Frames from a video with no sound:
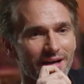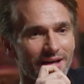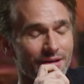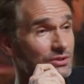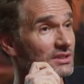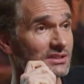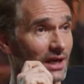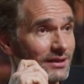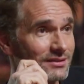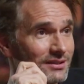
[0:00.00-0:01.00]
he was a
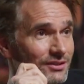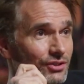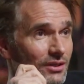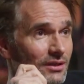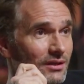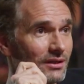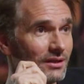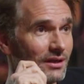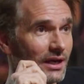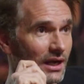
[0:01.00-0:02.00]
science teacher.
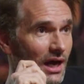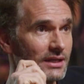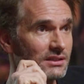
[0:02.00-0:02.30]
And I